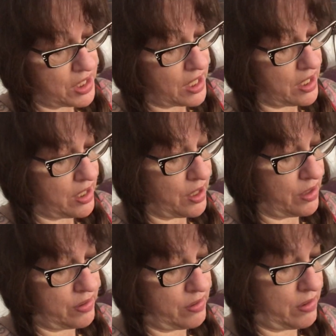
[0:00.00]
that in
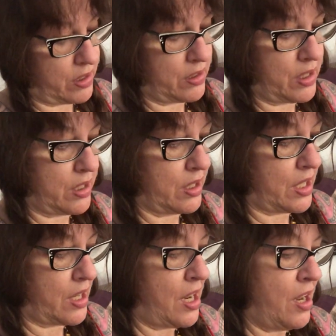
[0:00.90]
here. I'll tell you
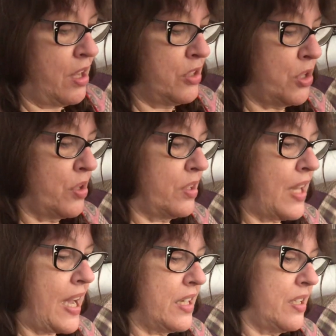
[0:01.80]
that. So the
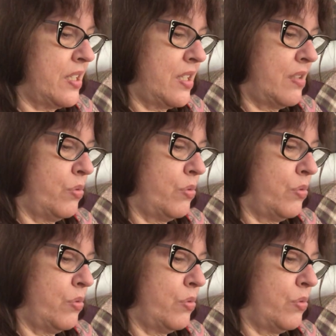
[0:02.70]
last,